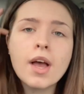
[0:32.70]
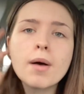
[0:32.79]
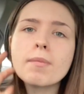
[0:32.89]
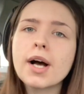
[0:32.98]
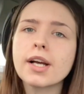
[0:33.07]

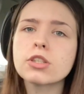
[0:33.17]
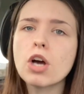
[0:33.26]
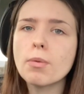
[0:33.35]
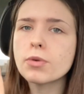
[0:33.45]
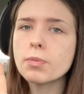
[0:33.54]
my
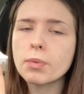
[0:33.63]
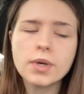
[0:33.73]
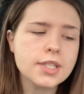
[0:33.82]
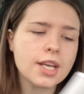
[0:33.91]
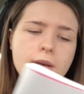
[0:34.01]
top number
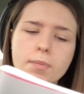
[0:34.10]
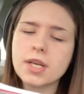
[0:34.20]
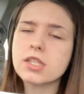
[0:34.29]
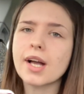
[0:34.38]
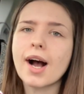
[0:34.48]
one tip
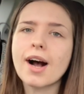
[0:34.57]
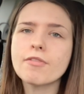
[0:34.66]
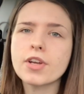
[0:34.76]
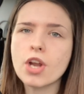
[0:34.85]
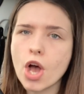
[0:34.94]
is to
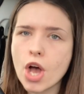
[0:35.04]
have an